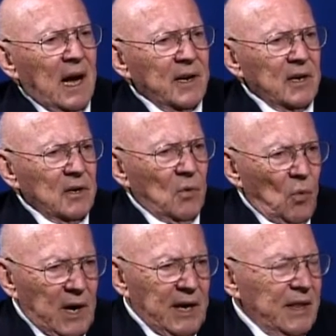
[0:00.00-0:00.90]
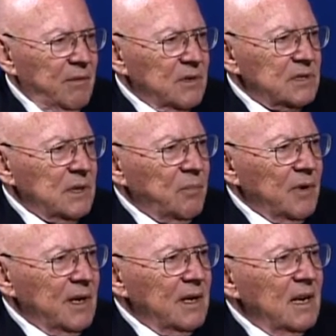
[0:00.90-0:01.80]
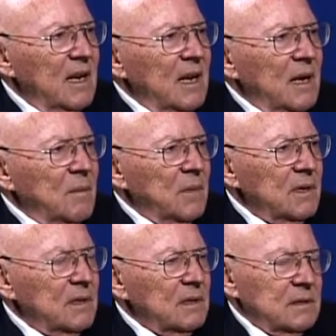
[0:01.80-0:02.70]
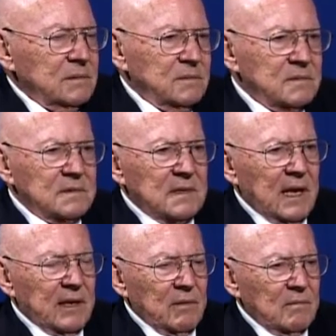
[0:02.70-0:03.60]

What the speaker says: I didn't know why they were separated, but and